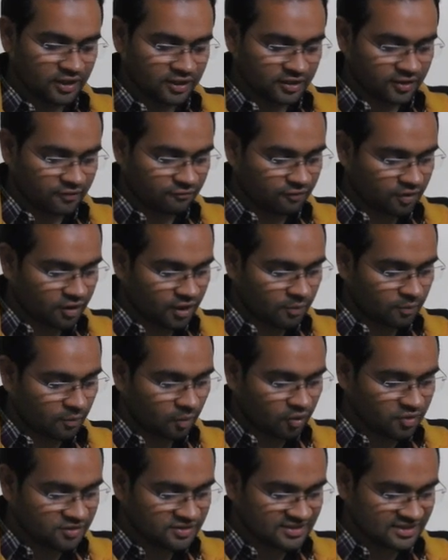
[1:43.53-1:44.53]
Then work
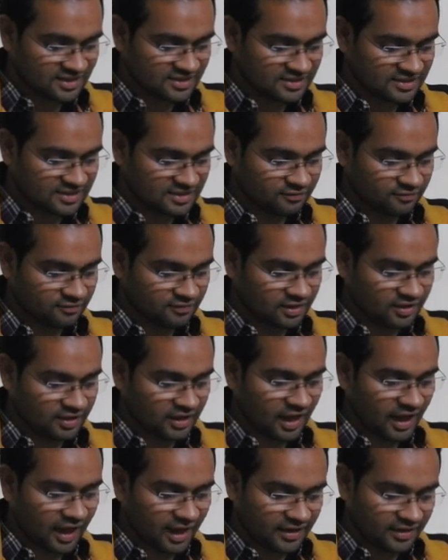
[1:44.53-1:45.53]
more sensitively
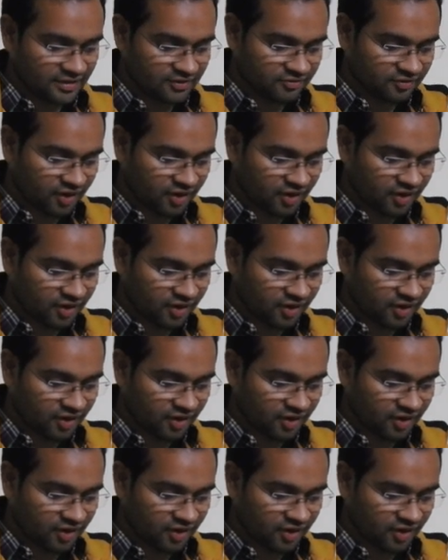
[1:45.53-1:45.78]
and in